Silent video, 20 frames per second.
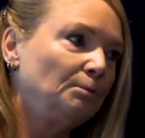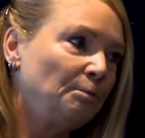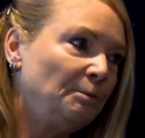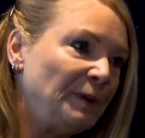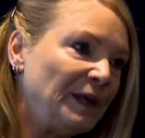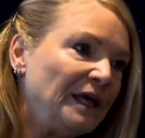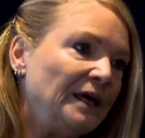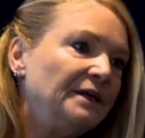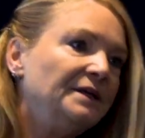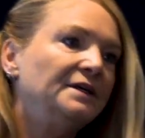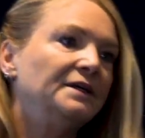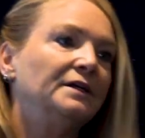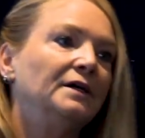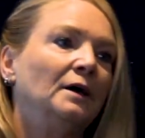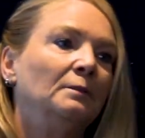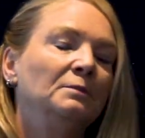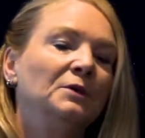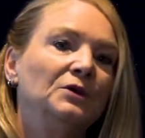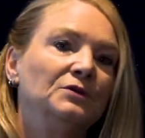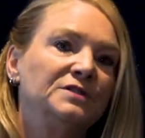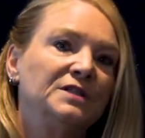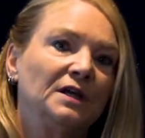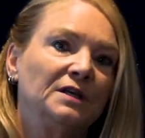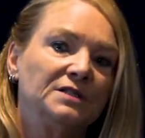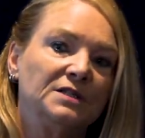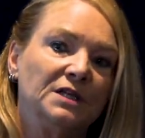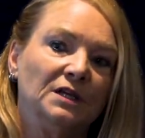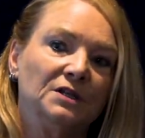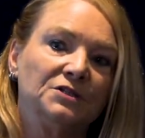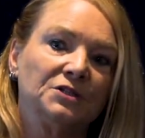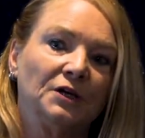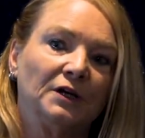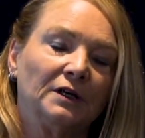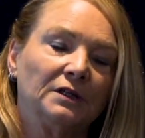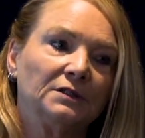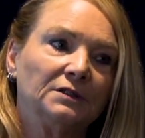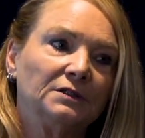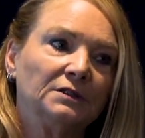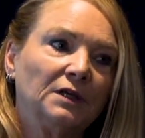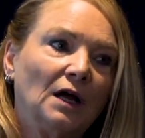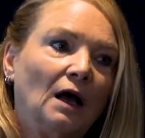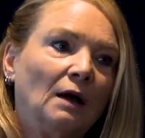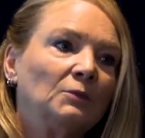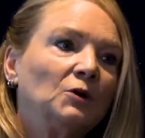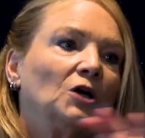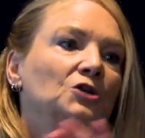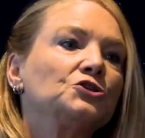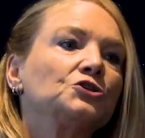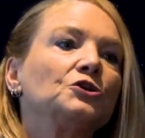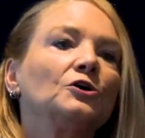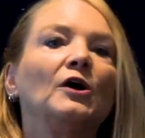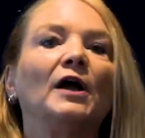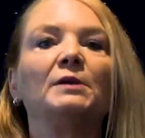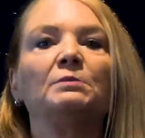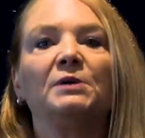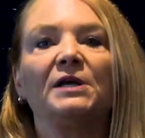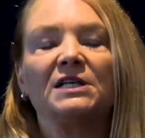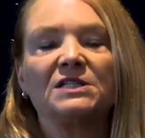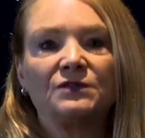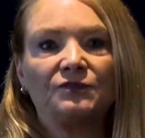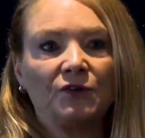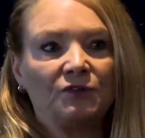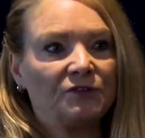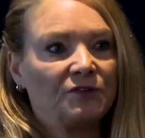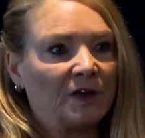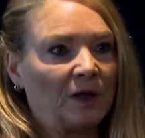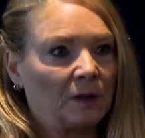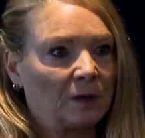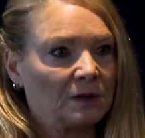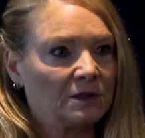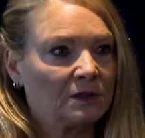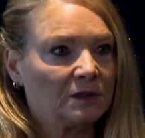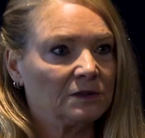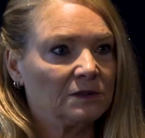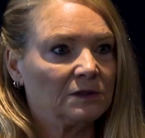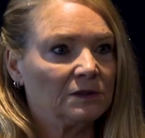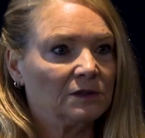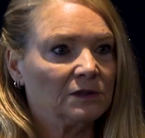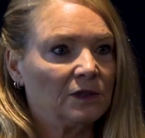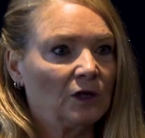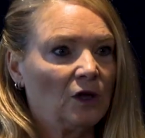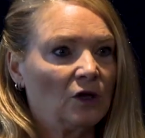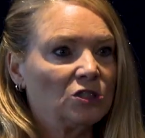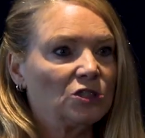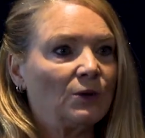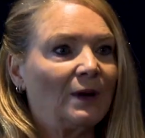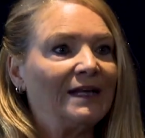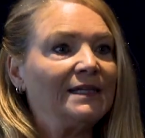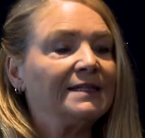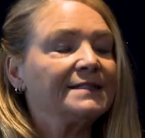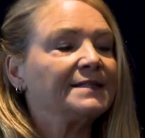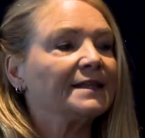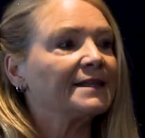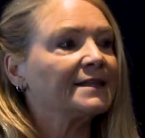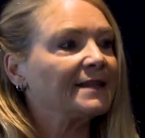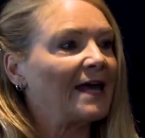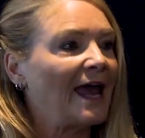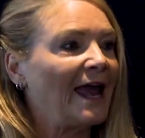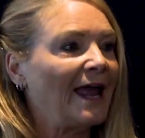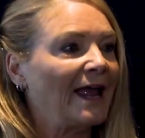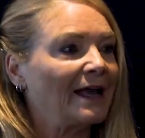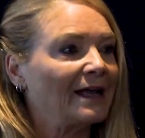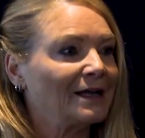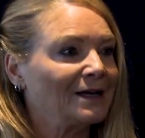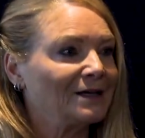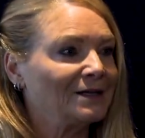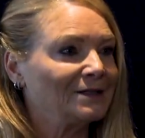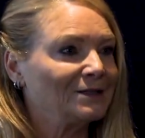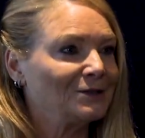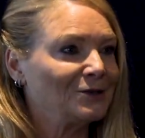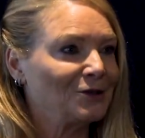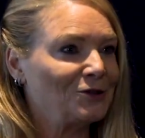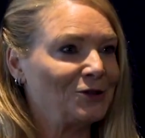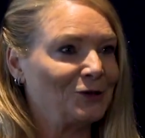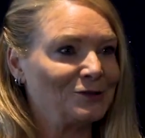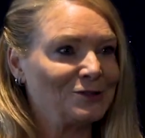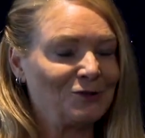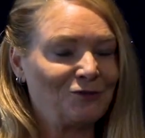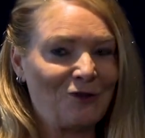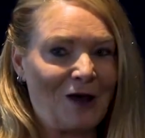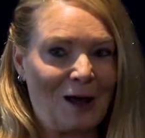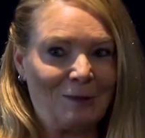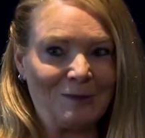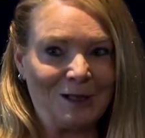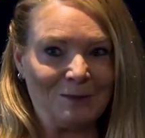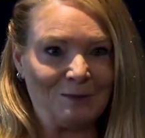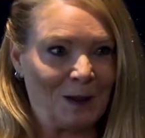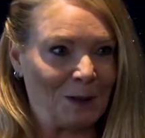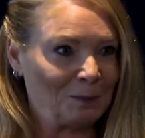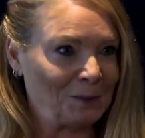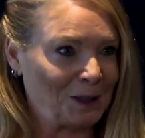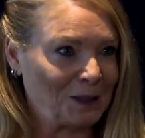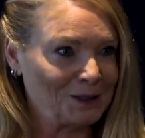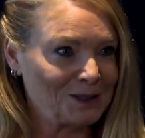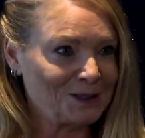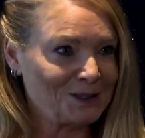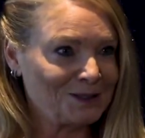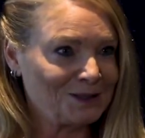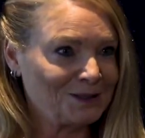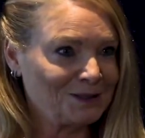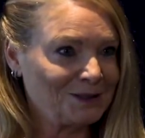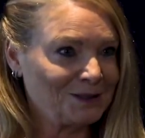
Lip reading: been a music teacher, I'm not sure I'd be as fulfilled. So I need to thank those family members